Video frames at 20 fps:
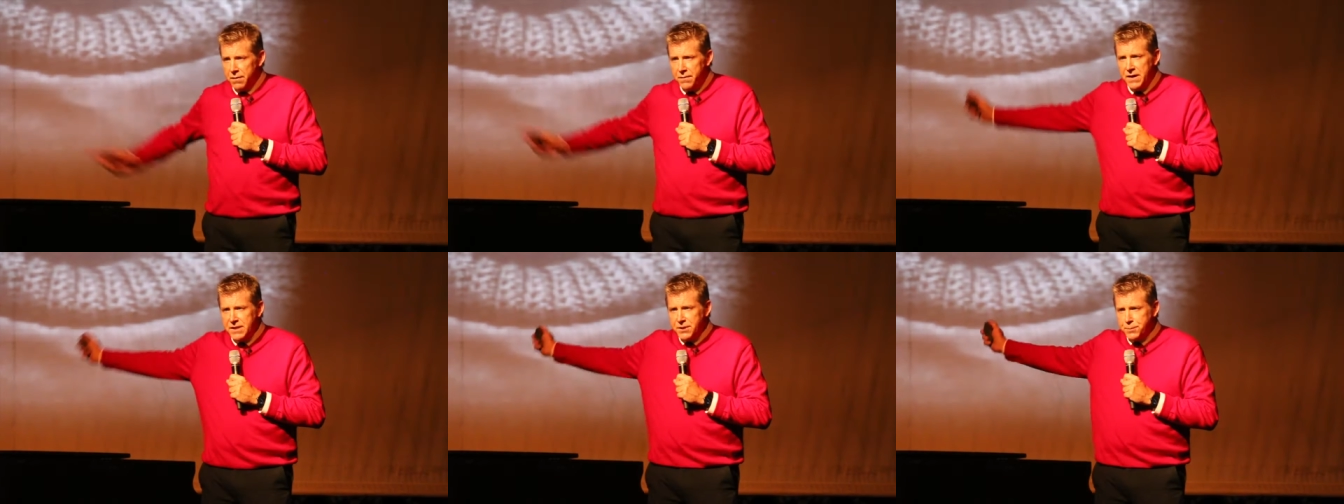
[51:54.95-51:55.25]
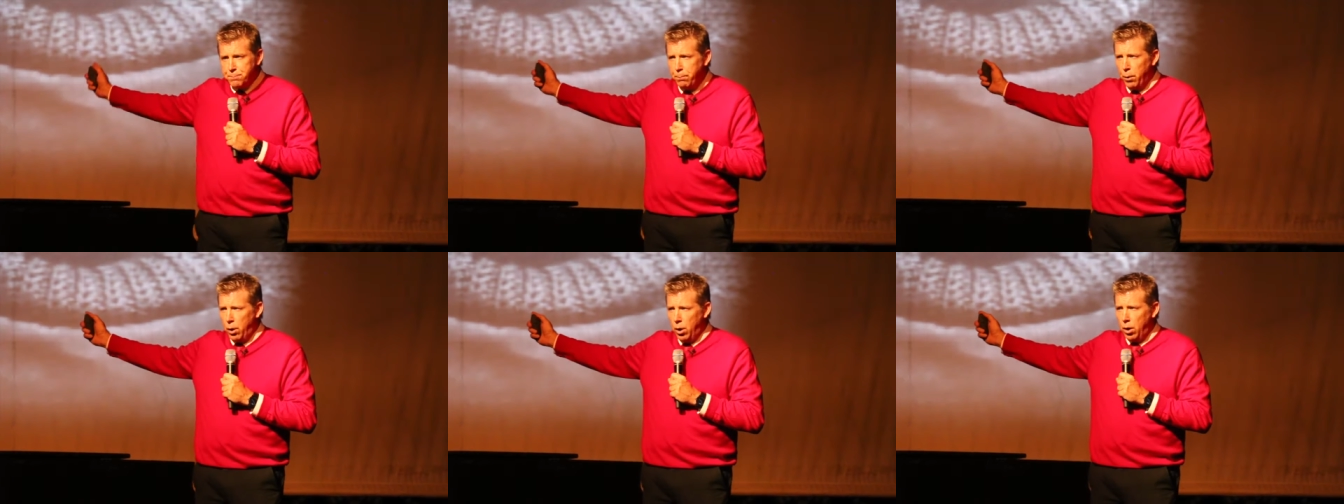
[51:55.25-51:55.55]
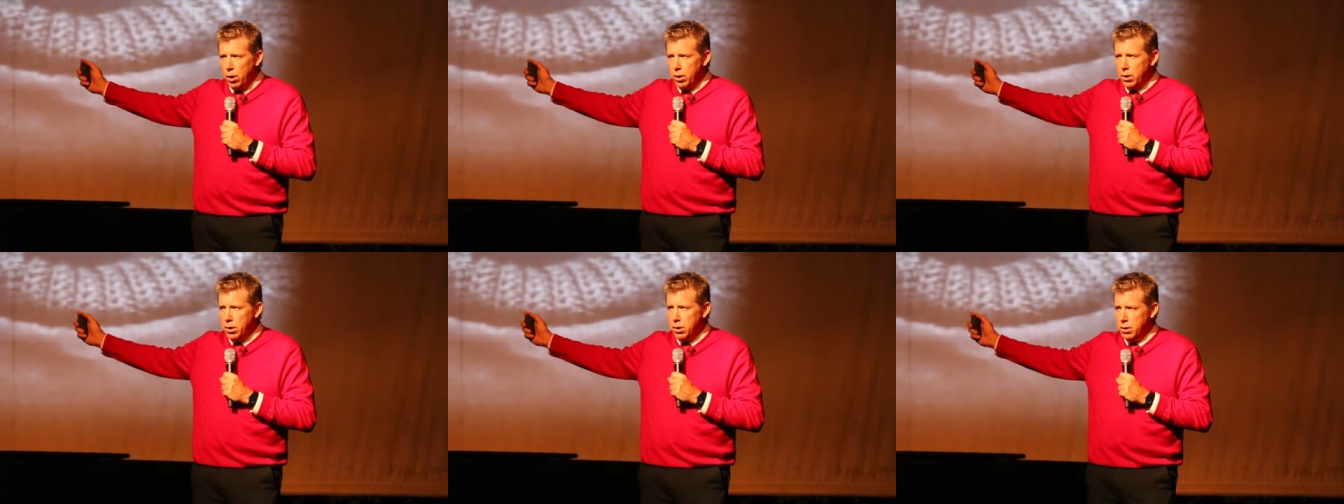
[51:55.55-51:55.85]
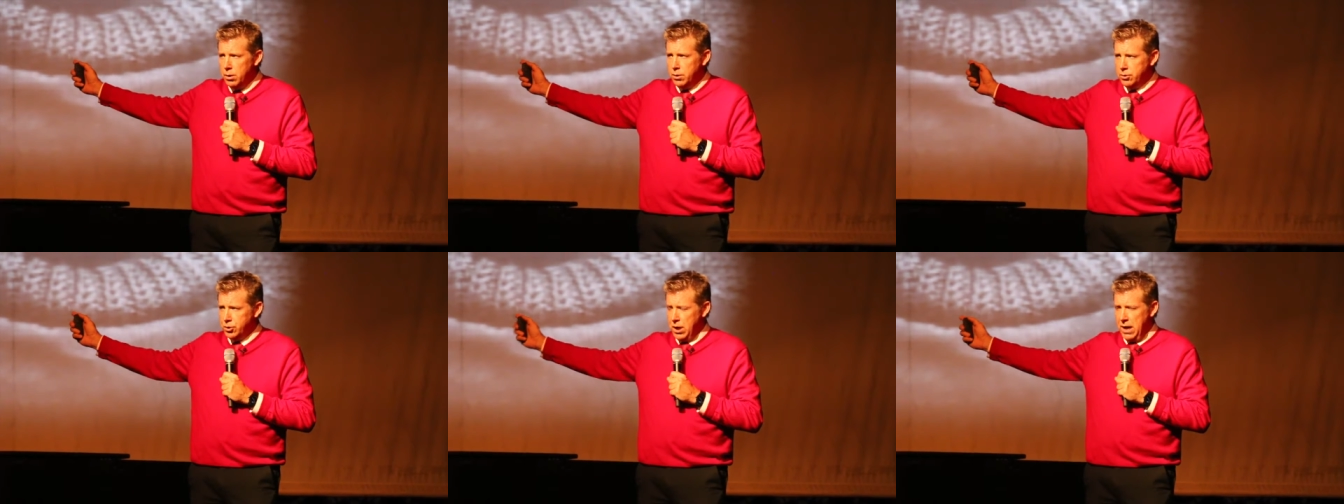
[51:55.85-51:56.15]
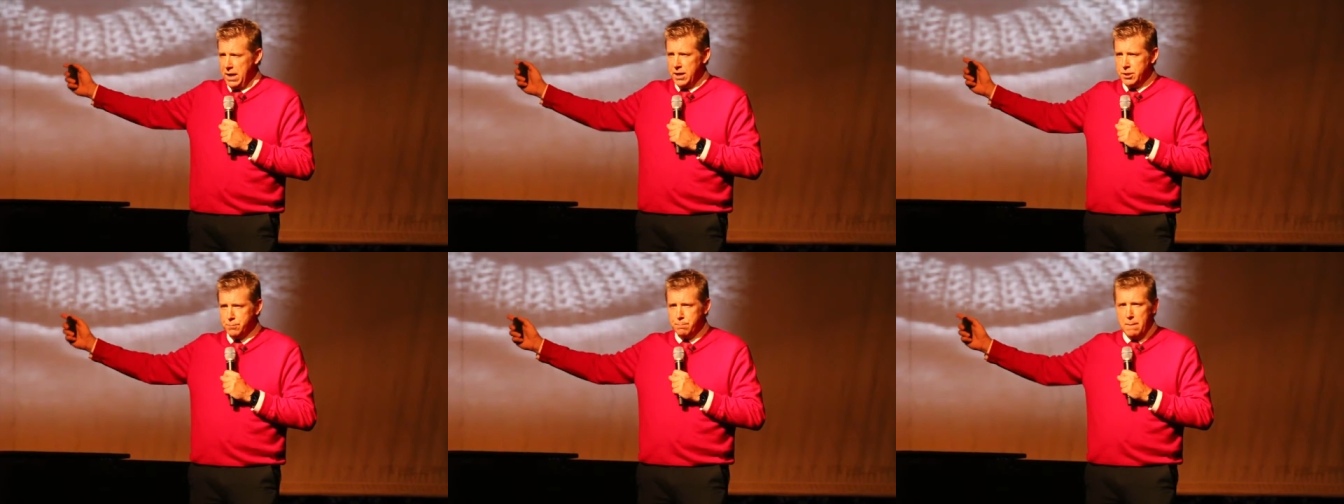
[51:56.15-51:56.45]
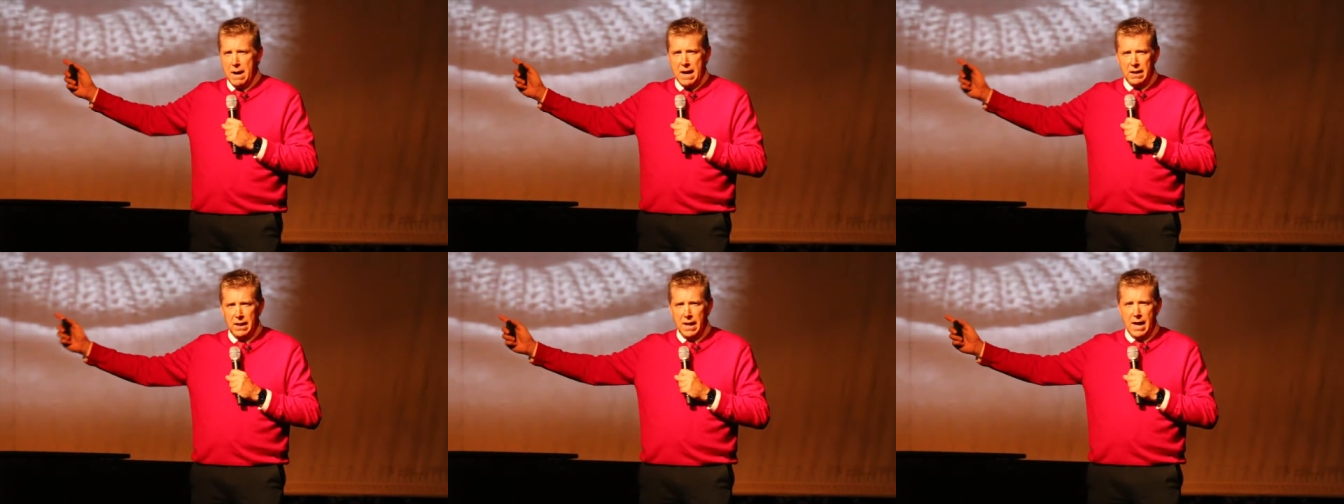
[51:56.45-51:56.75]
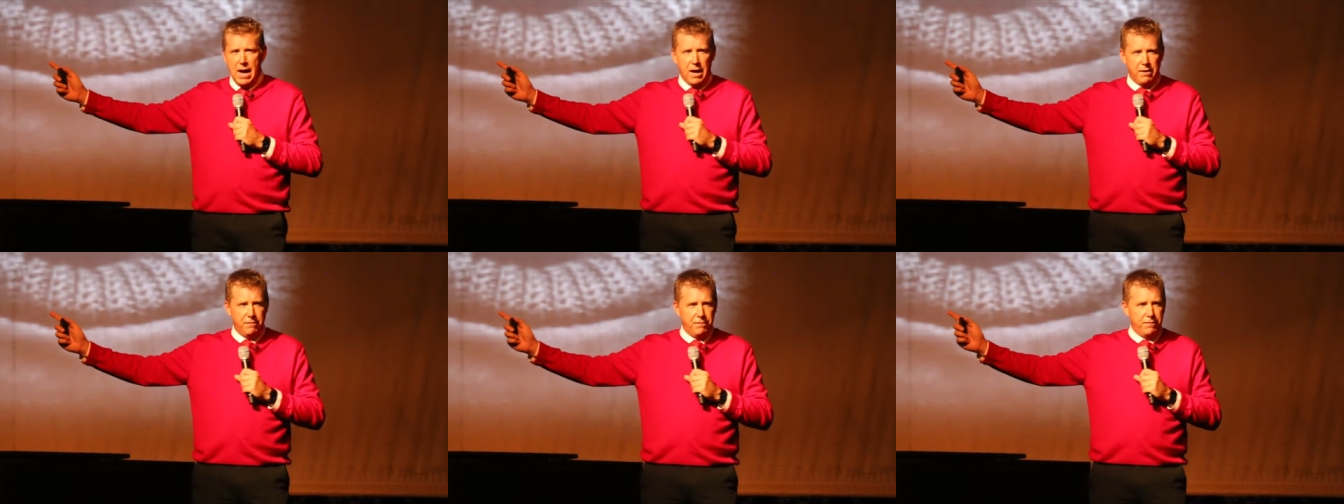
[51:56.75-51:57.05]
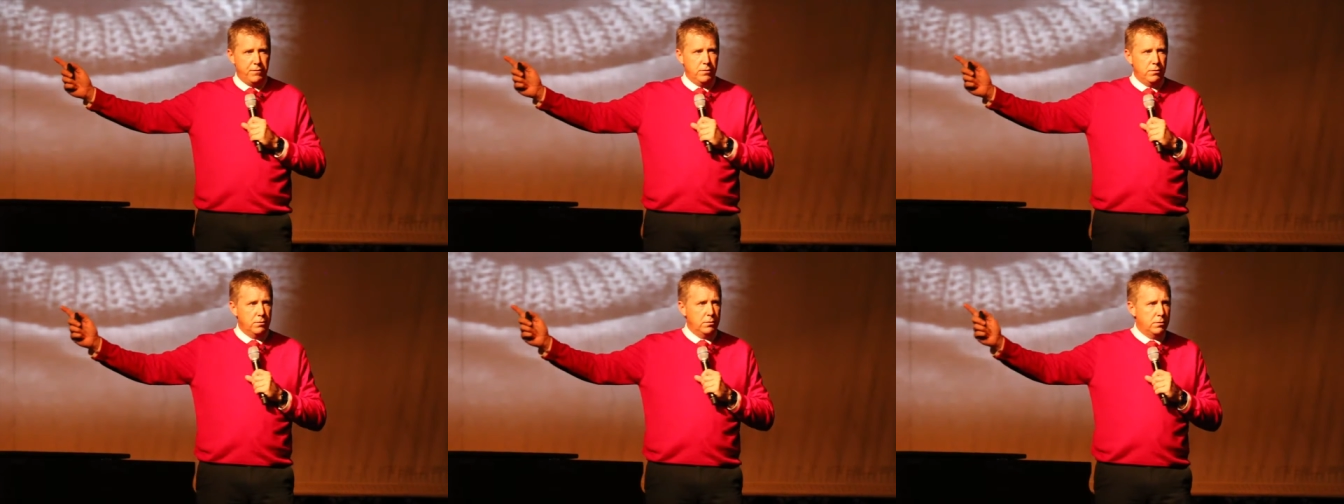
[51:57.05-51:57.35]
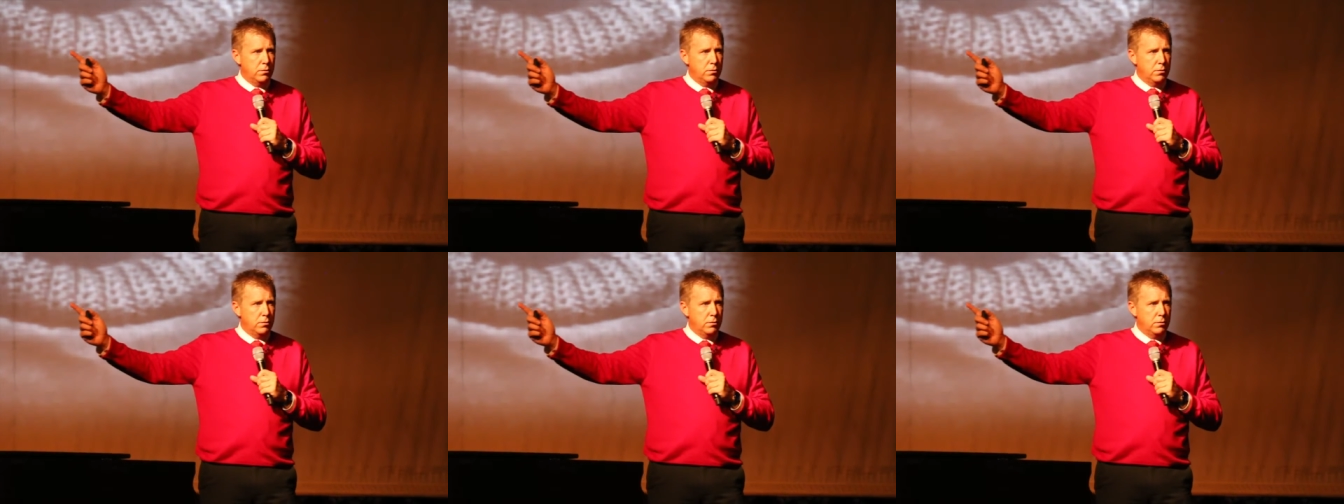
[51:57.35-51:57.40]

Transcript: This book changed my life